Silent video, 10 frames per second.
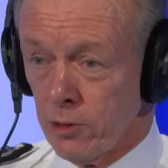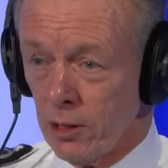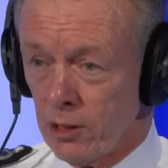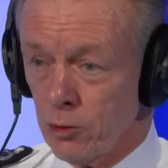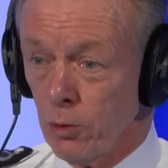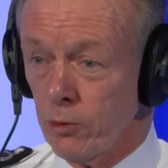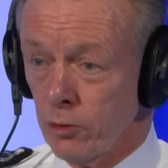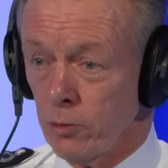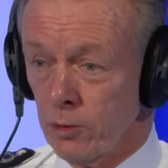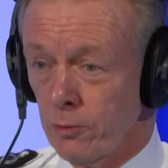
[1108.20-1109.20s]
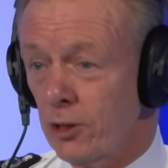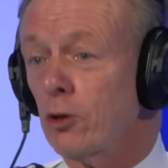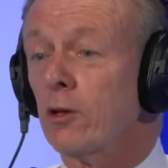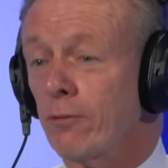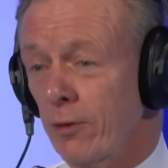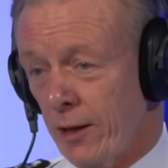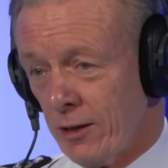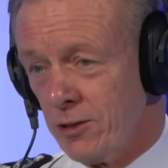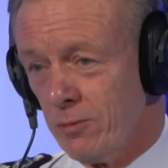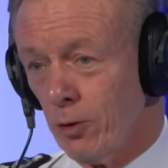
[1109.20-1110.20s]
Nick, is what we do, we, we call it
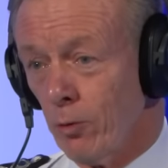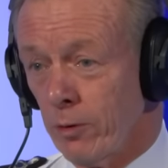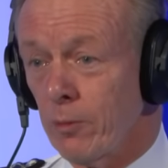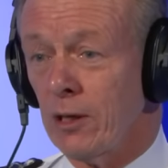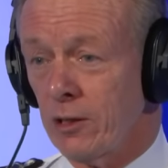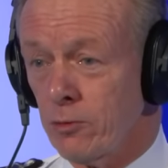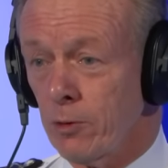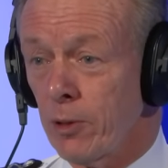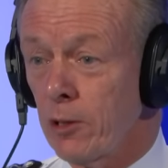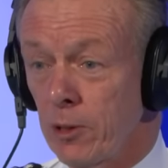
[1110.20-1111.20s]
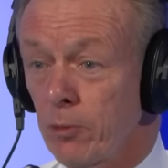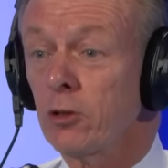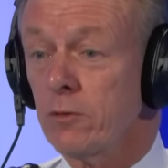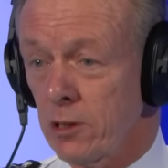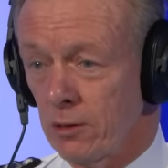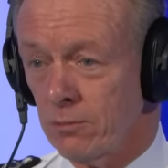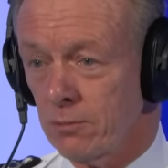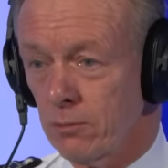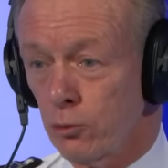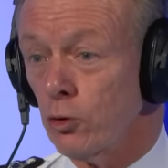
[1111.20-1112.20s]
flex, but what we mean is we pay people overtime,
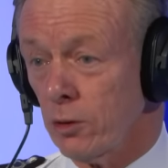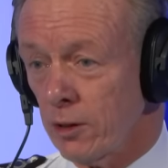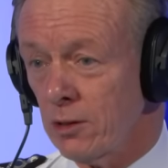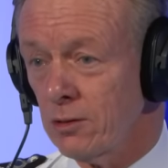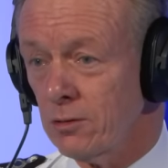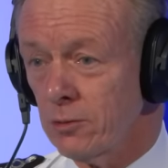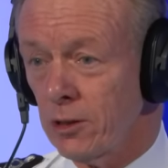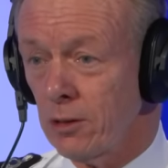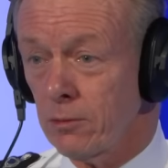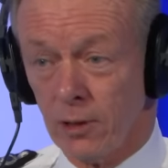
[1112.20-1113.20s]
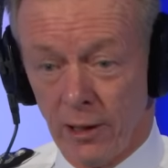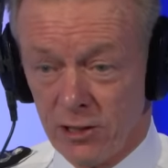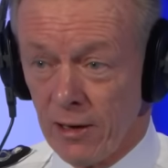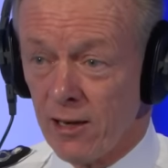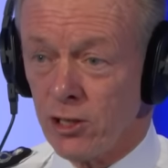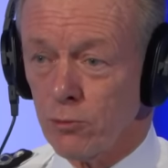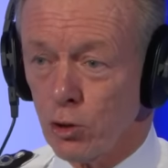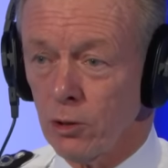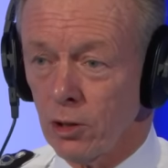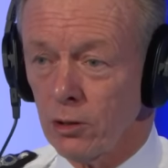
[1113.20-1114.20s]
broadly. We How much does that cost,
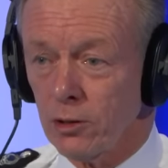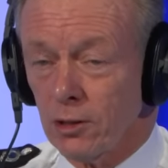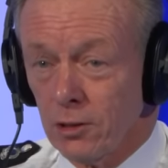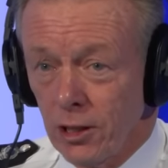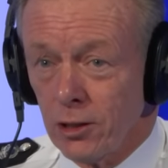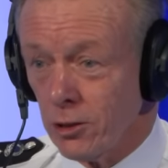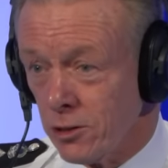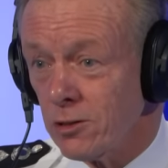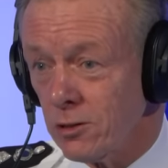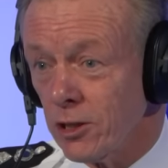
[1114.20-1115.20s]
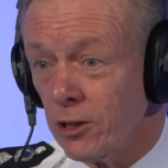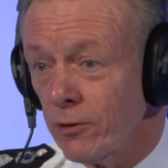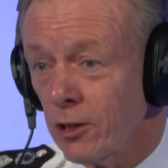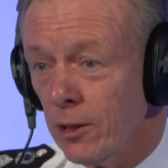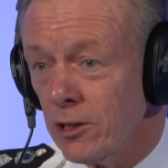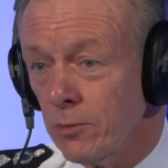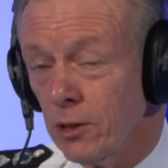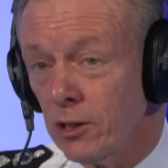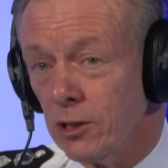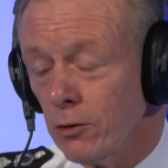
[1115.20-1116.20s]
to work longer. It costs significant amounts of
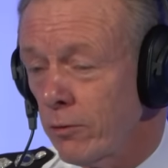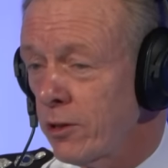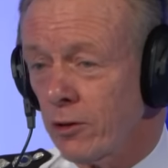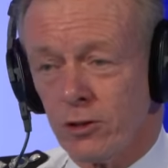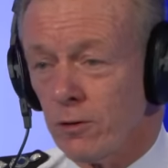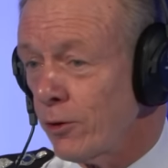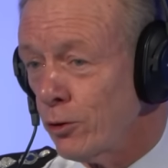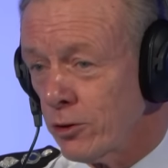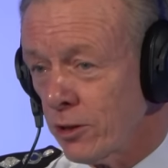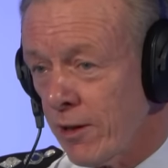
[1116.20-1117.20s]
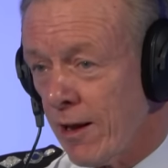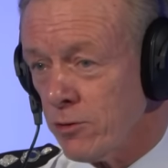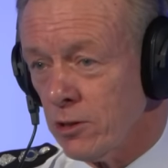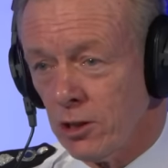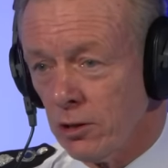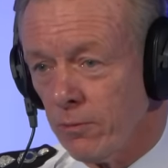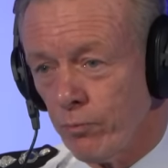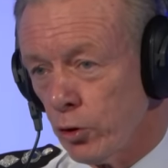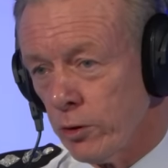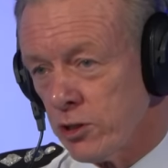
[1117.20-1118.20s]
money. It'll already cost a few hundred thousand. It'll
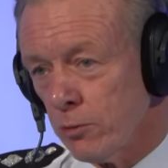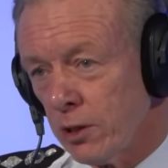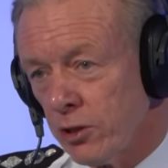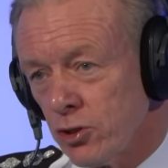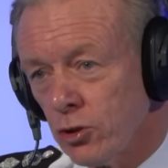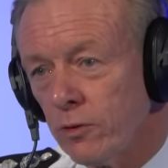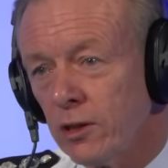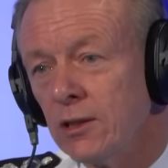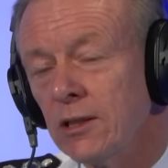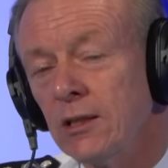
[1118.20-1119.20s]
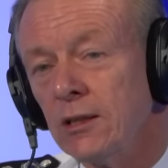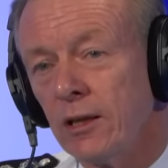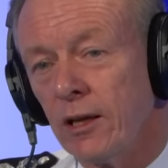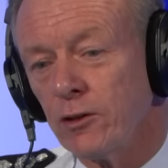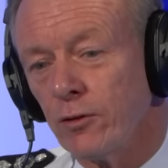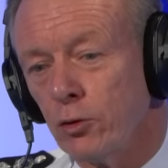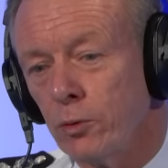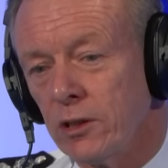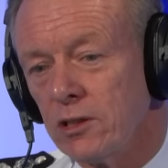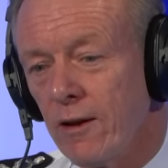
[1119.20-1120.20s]
go into millions over the, the next few
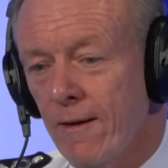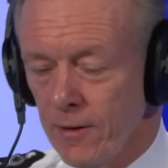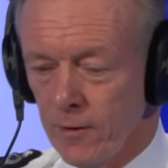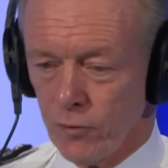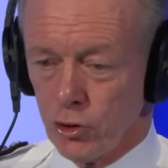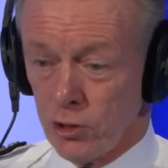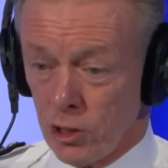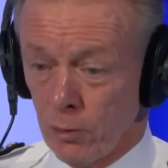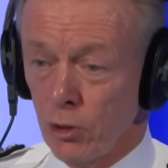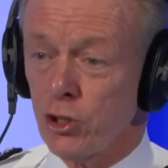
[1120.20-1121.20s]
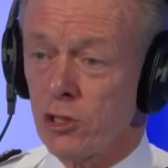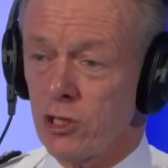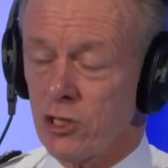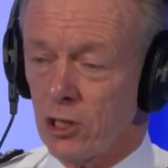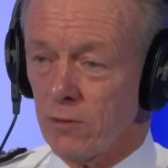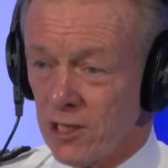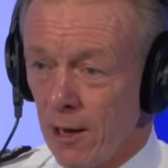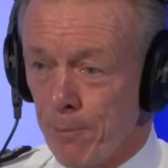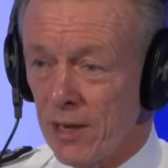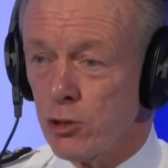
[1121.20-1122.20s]
weeks. So, as an emergency service,
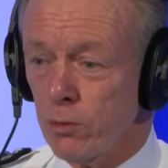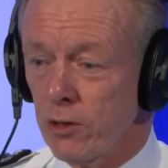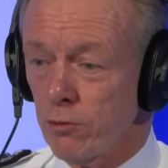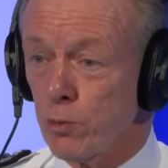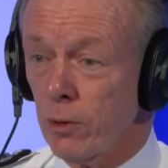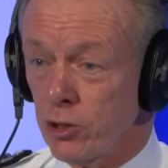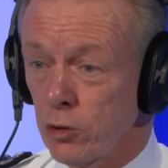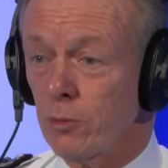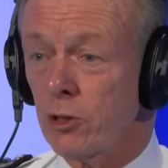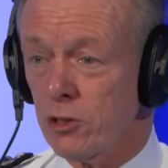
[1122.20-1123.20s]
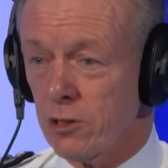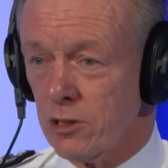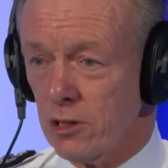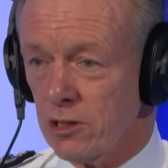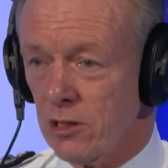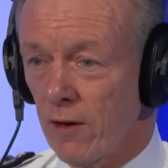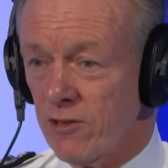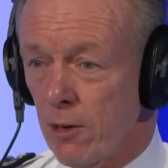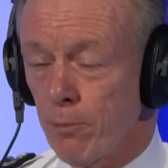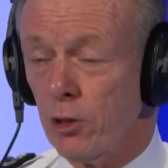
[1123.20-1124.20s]
our best way of responding to emergencies, if
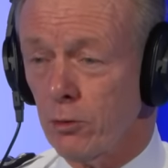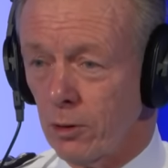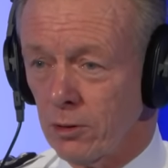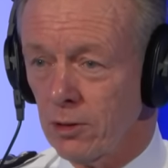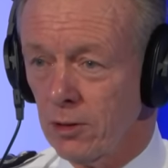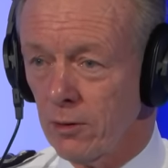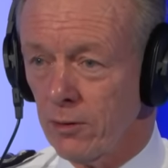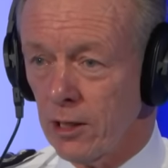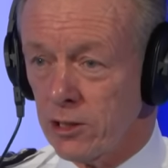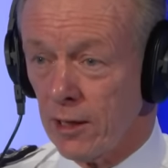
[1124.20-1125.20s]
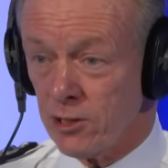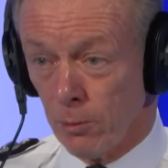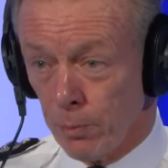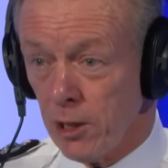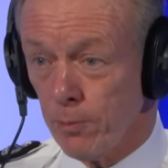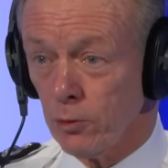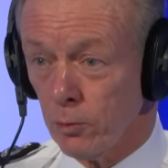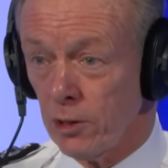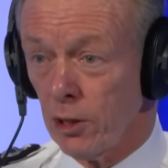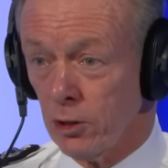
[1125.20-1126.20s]
it's a big one, is to ask the people
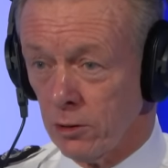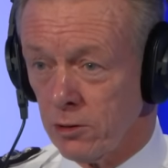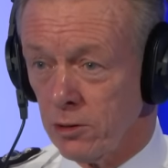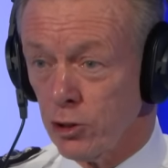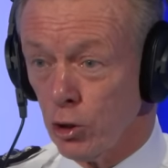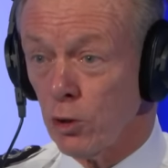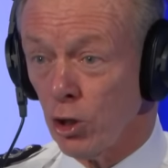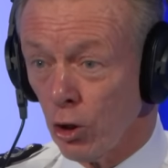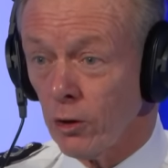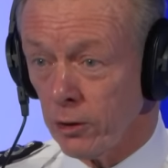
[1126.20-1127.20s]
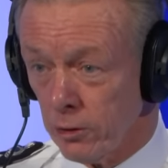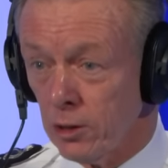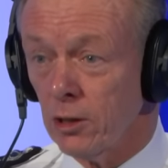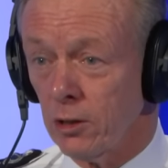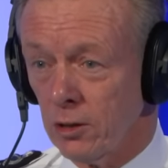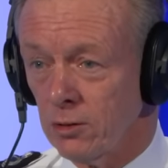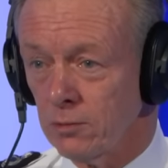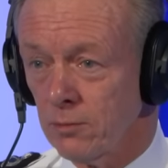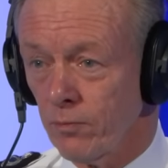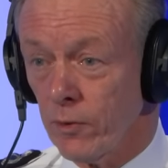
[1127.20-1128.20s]
we got to work longer and harder.
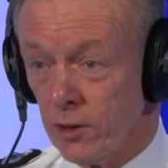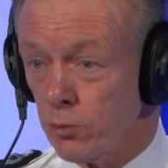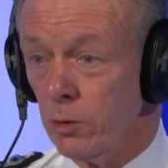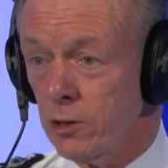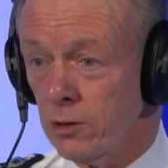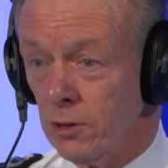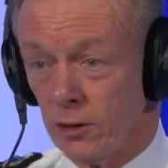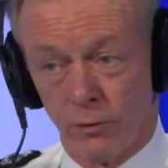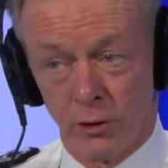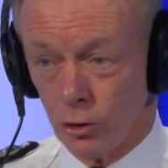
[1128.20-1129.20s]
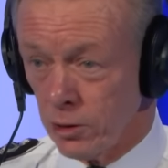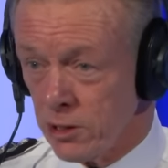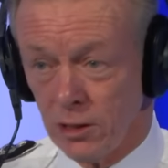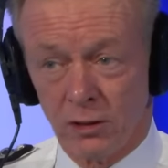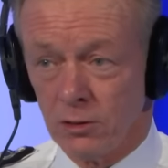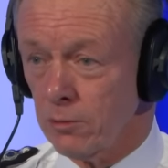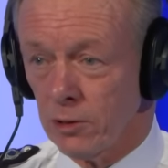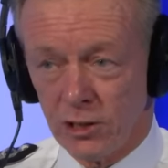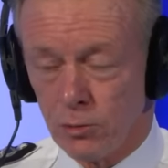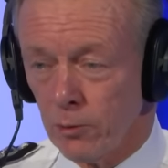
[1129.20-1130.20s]
And that's what we do, and they're very good at it, and they,
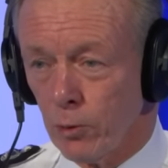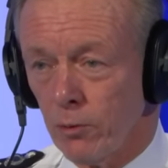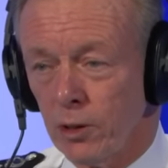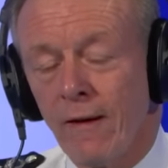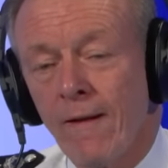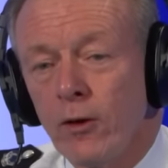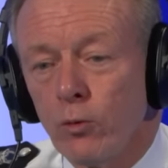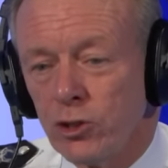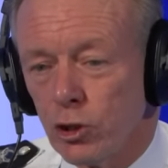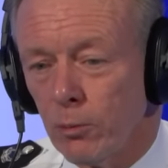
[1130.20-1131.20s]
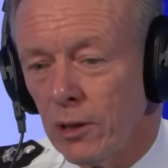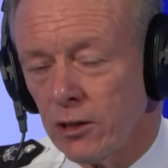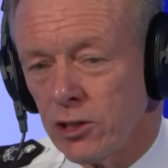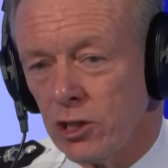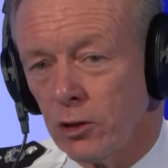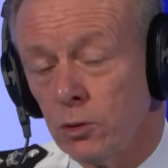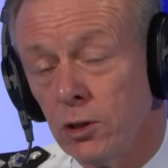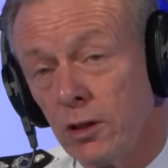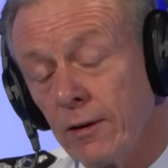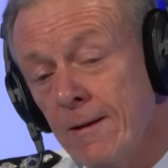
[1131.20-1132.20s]
that's where we, we sort of make this thing
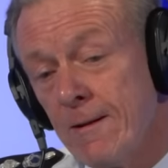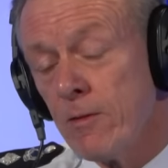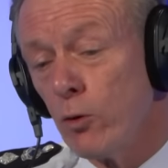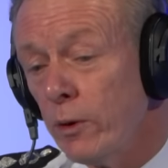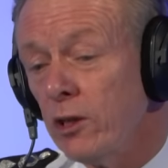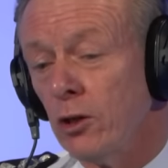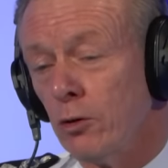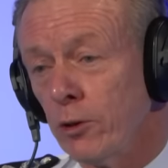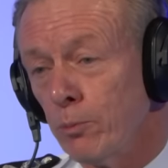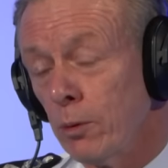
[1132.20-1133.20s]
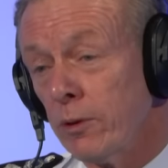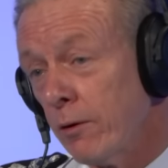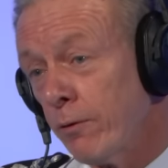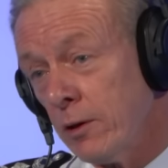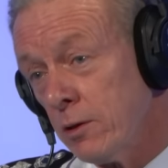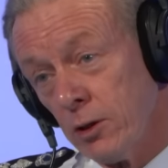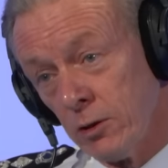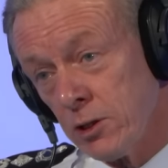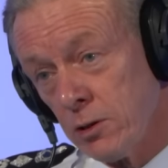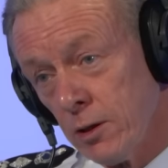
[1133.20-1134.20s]
work. We know that public, effect, you
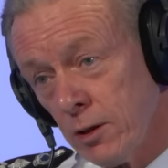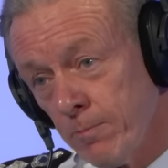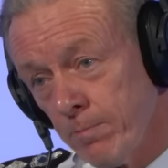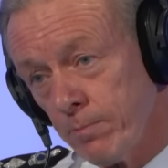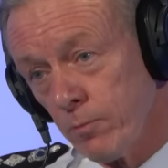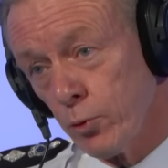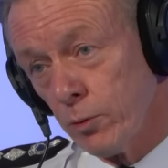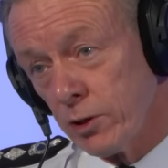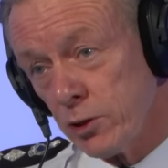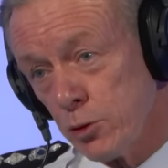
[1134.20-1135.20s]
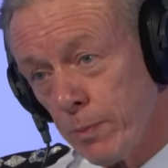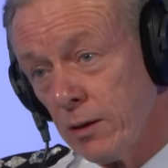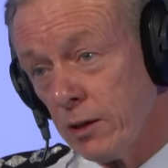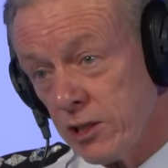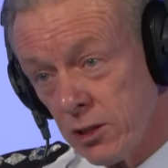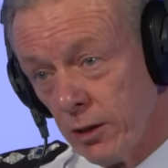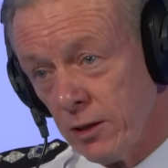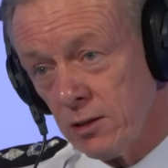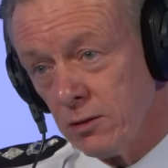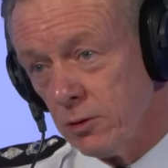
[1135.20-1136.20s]
know, um, public spending is
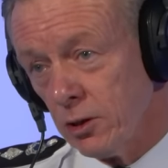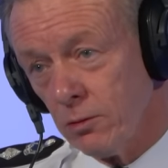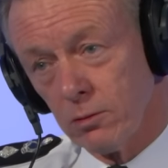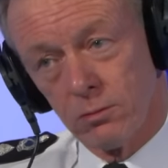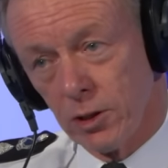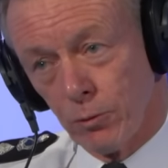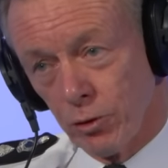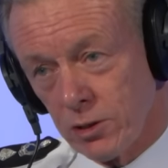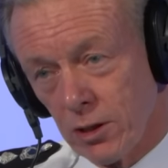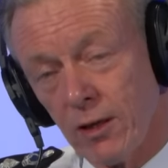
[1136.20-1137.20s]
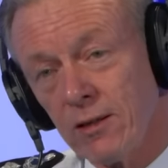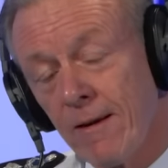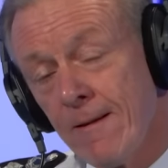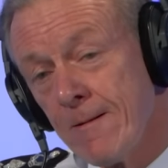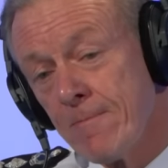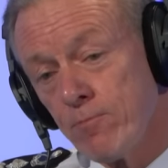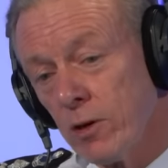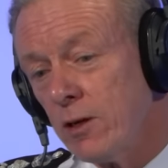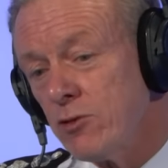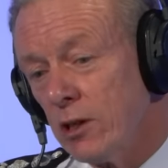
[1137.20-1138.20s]
tight. We're not immune to that.
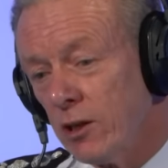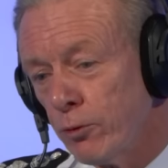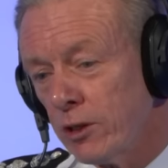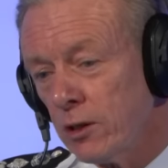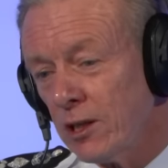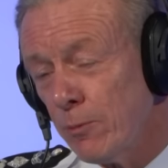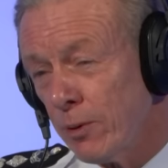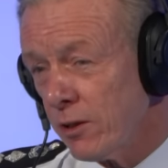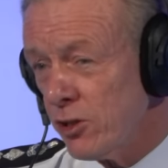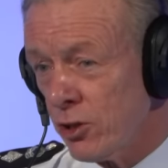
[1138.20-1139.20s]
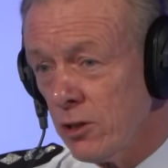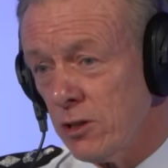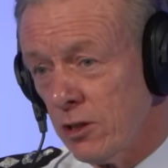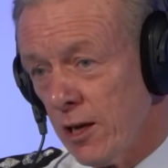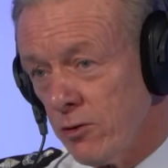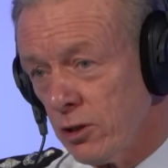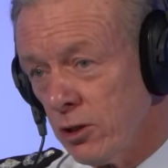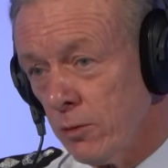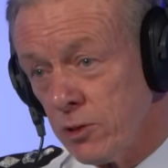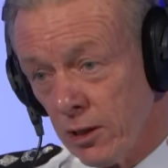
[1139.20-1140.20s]
But I've said if we could keep at least 30,000
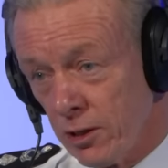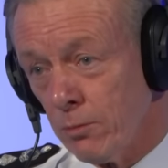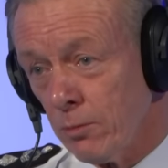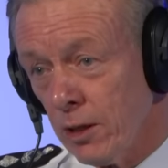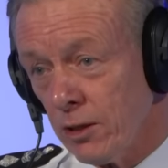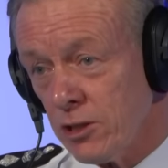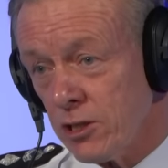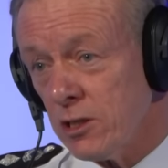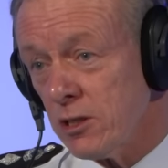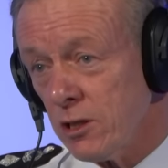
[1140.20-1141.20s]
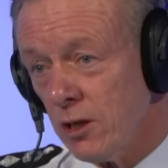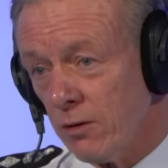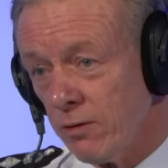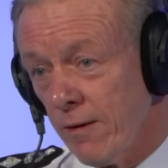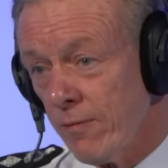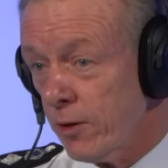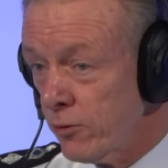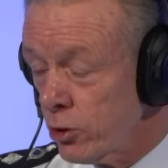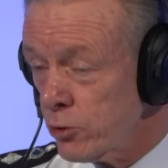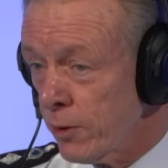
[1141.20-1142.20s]
cops, I can make this city safe. If
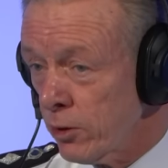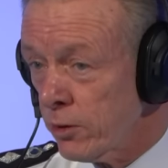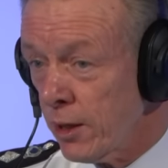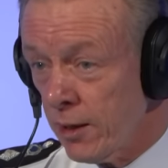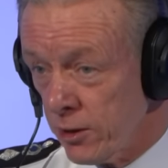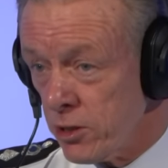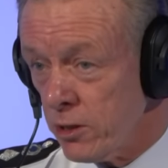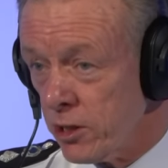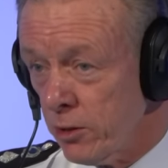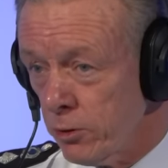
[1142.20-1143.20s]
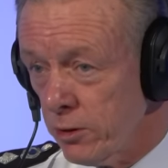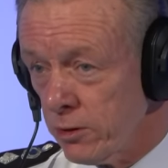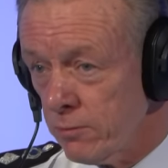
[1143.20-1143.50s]
it drops below that, I start to get worried